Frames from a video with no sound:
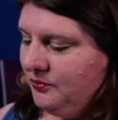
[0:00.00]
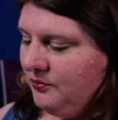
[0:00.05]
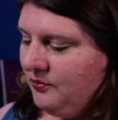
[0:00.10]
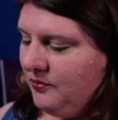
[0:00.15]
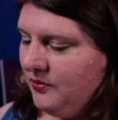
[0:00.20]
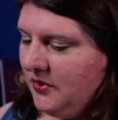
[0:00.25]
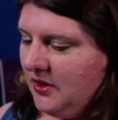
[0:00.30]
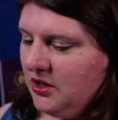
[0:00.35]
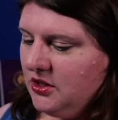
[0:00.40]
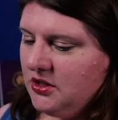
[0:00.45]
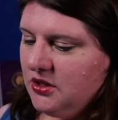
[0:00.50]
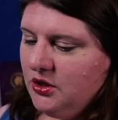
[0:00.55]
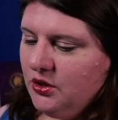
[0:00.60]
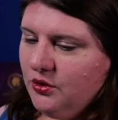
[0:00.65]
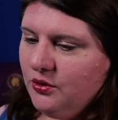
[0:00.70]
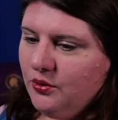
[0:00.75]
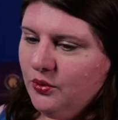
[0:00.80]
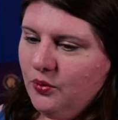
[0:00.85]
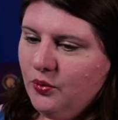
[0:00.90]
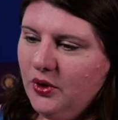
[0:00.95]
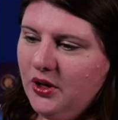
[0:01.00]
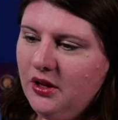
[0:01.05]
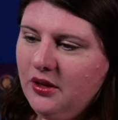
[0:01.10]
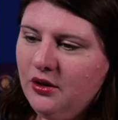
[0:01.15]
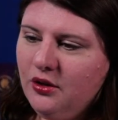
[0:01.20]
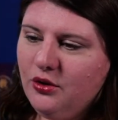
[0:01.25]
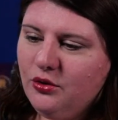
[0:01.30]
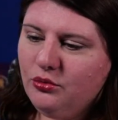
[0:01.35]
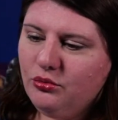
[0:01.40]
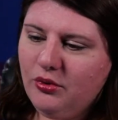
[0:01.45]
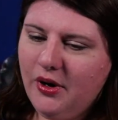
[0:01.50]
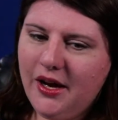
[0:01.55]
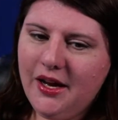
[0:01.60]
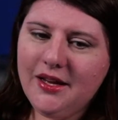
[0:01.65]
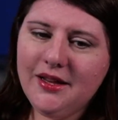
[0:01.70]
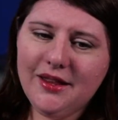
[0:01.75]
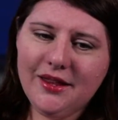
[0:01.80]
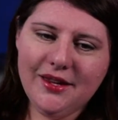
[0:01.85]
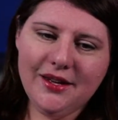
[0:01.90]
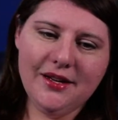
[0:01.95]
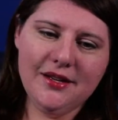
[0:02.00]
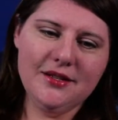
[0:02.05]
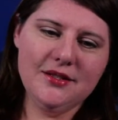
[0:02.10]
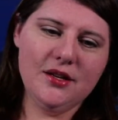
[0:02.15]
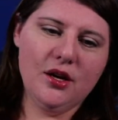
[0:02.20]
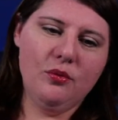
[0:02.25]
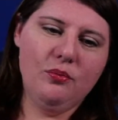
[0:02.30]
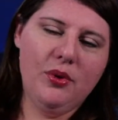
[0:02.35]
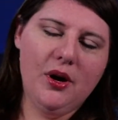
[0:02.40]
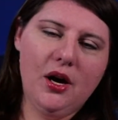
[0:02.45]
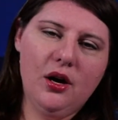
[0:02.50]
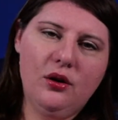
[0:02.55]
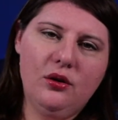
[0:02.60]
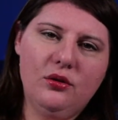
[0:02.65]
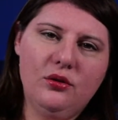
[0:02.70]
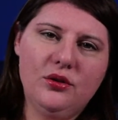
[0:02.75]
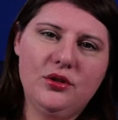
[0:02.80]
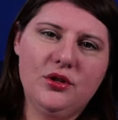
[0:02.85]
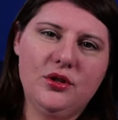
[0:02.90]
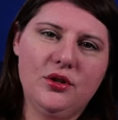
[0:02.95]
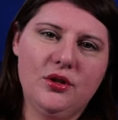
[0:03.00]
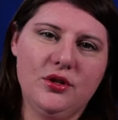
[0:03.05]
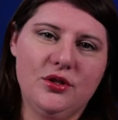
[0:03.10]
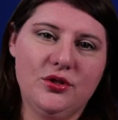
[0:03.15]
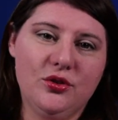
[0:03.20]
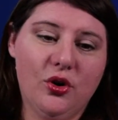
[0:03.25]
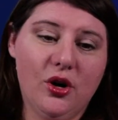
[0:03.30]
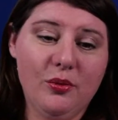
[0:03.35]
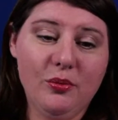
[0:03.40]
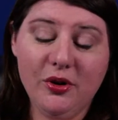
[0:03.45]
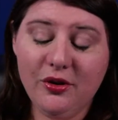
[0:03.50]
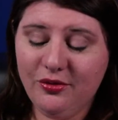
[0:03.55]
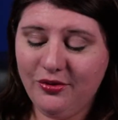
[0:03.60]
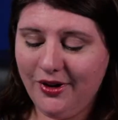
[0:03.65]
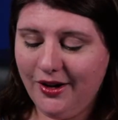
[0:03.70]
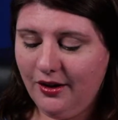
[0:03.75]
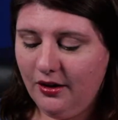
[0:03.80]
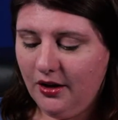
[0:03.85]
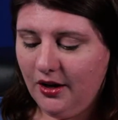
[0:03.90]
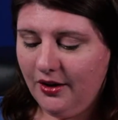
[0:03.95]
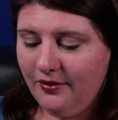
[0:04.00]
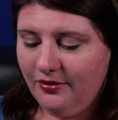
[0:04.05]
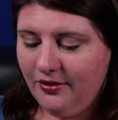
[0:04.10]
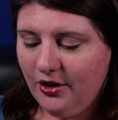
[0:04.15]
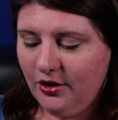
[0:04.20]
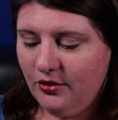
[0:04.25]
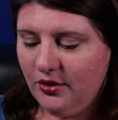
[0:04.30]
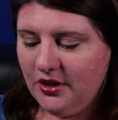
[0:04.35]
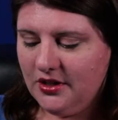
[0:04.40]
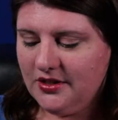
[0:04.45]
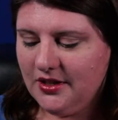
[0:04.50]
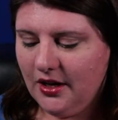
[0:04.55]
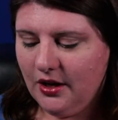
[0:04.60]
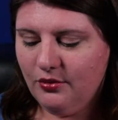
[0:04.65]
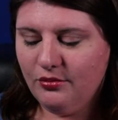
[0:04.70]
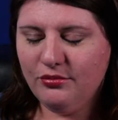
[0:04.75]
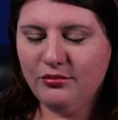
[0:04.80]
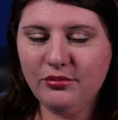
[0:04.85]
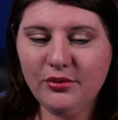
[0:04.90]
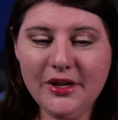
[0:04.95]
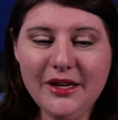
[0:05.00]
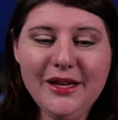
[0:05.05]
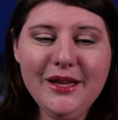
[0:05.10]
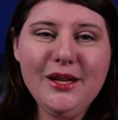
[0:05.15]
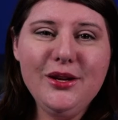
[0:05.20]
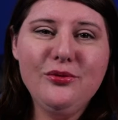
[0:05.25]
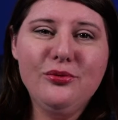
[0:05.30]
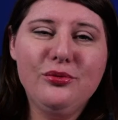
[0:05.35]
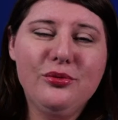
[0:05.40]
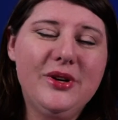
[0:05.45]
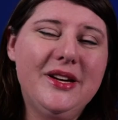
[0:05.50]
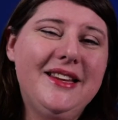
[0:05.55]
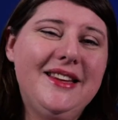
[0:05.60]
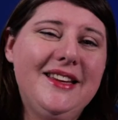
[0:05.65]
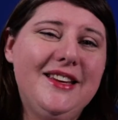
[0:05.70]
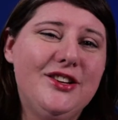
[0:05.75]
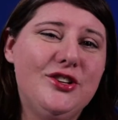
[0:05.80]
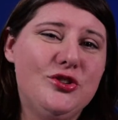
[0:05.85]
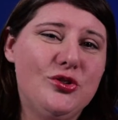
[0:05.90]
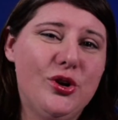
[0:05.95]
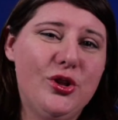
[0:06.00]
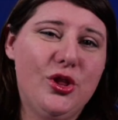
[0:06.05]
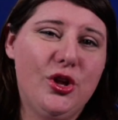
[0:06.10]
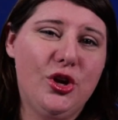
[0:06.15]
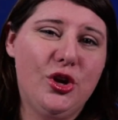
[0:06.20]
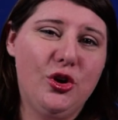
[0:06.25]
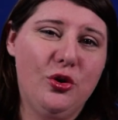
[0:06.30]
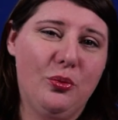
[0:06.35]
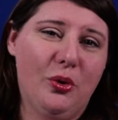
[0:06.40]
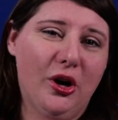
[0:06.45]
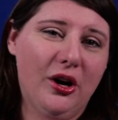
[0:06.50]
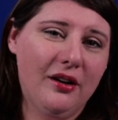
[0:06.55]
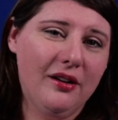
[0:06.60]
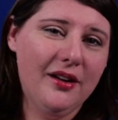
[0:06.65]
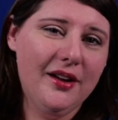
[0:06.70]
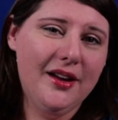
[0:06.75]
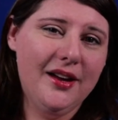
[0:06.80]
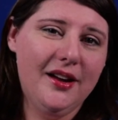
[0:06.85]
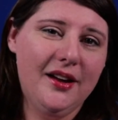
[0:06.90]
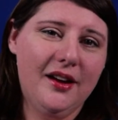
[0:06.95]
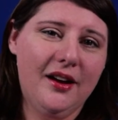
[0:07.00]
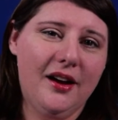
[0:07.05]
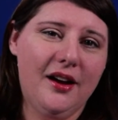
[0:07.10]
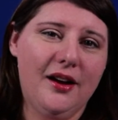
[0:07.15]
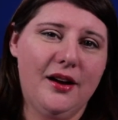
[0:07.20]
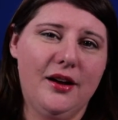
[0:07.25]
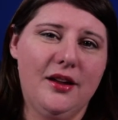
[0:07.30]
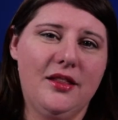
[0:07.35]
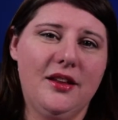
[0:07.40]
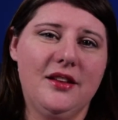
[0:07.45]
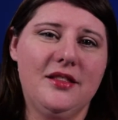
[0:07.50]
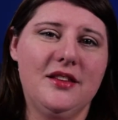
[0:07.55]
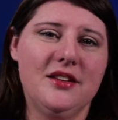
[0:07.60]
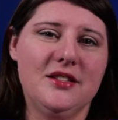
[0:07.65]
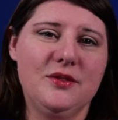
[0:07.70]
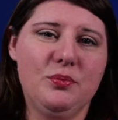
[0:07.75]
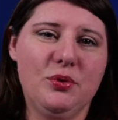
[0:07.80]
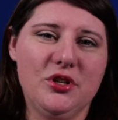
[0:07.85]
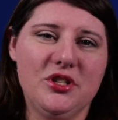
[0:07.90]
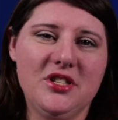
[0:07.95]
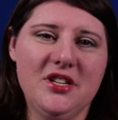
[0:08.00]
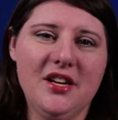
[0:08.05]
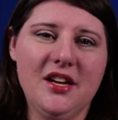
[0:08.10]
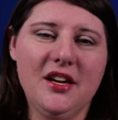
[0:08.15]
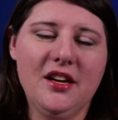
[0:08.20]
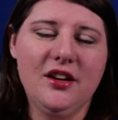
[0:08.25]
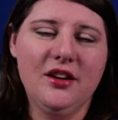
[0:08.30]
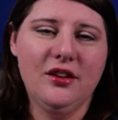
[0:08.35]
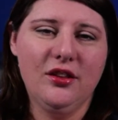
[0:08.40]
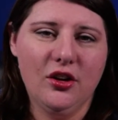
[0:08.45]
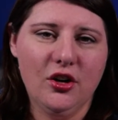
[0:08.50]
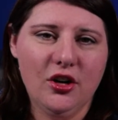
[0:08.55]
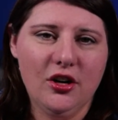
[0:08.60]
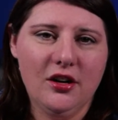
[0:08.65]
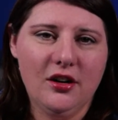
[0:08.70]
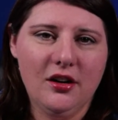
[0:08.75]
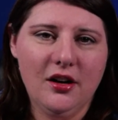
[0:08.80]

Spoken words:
So one of the great things about the Storybook Vale I found is that I really, really enjoyed the humor that this particular